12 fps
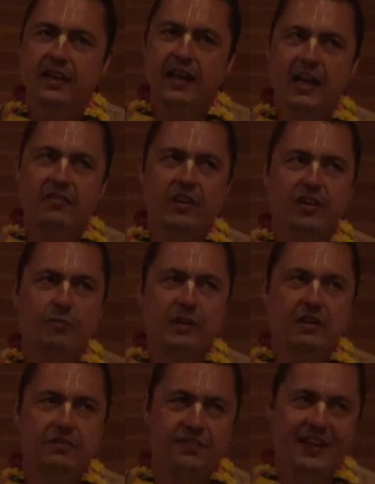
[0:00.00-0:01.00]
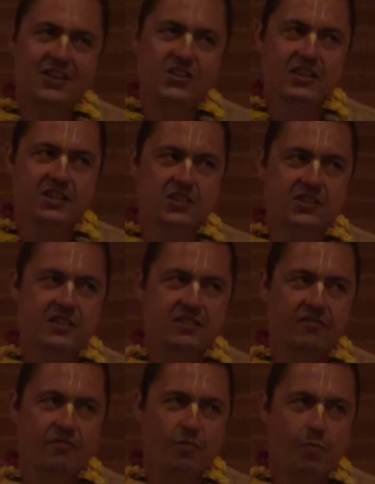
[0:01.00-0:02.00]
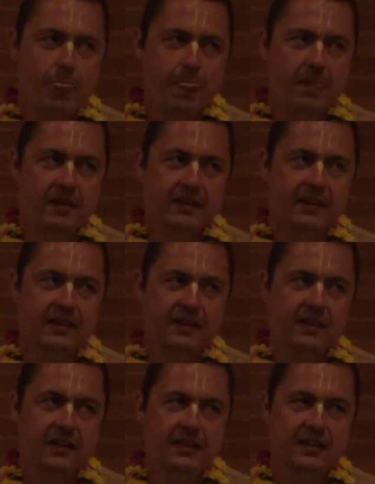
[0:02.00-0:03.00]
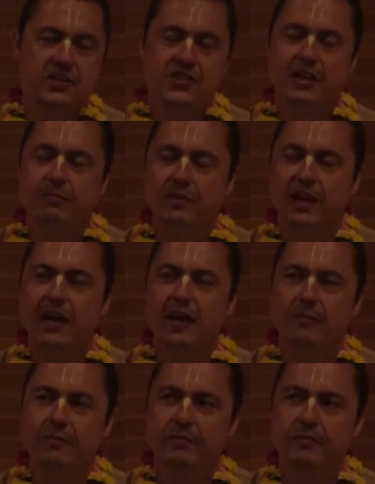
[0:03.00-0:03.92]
and we commit offenses in the same time,